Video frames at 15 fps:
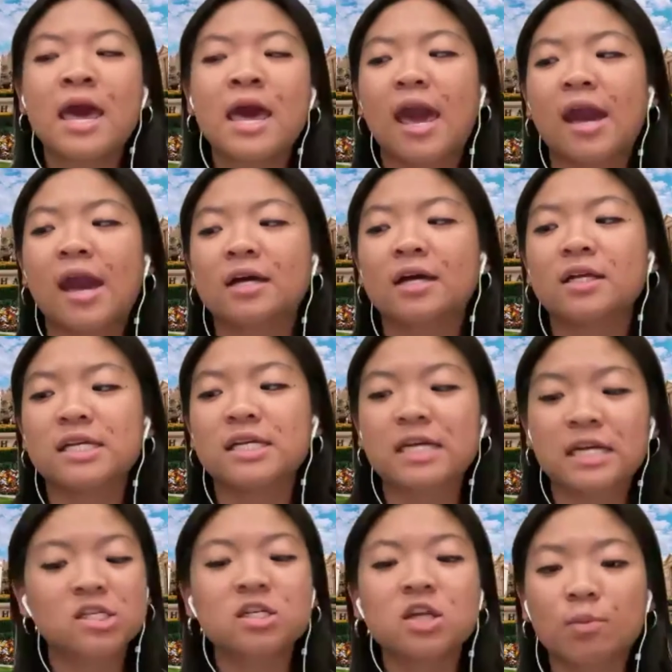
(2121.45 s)
And it
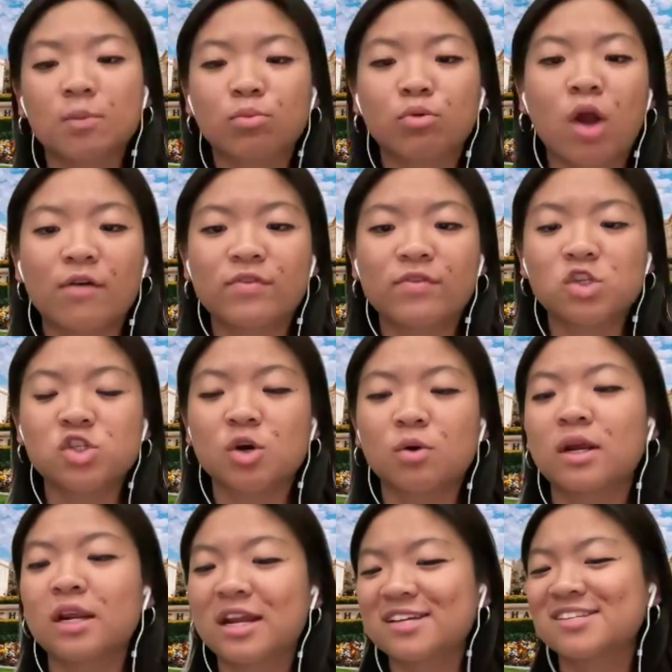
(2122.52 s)
is a nonprofit, so
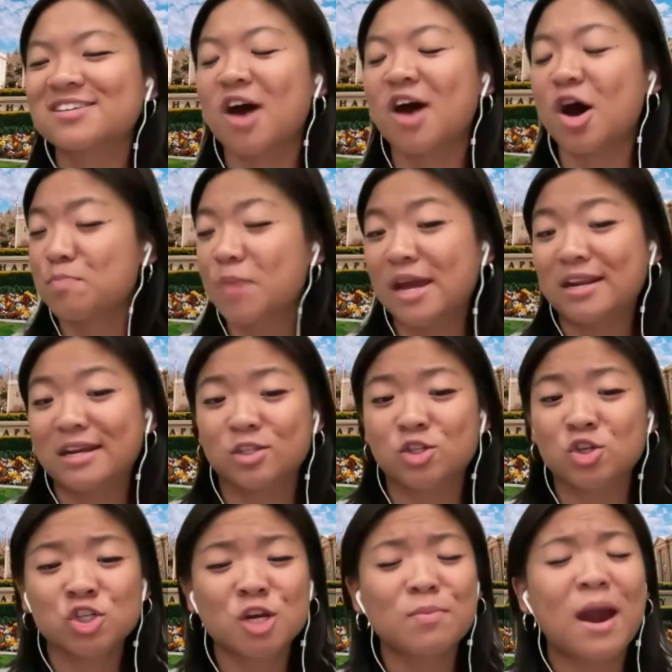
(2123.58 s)
it is an unpaid internship.